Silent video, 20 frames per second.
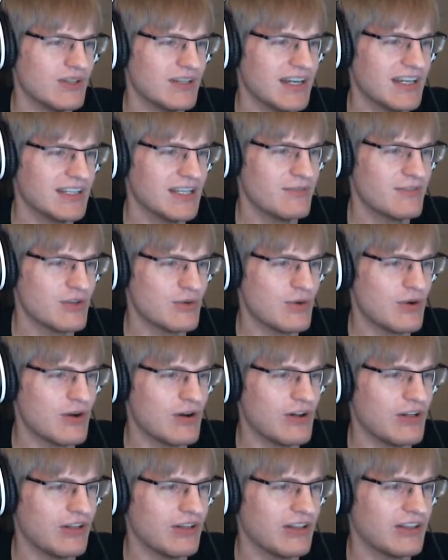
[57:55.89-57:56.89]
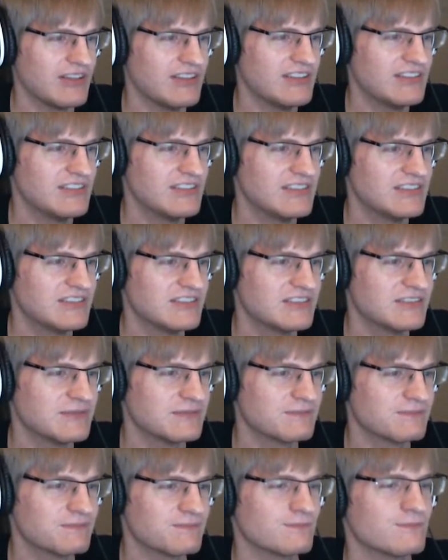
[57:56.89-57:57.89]
I love you all.
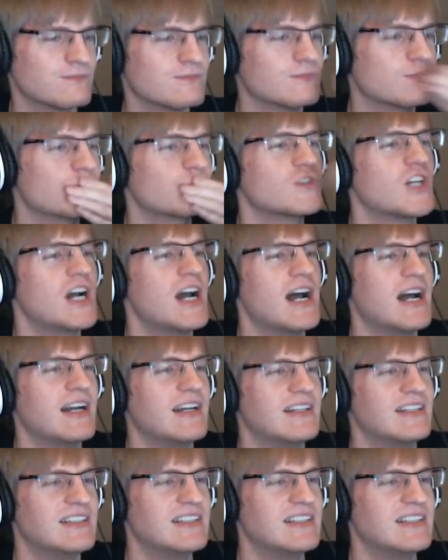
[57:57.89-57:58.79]
Mwah.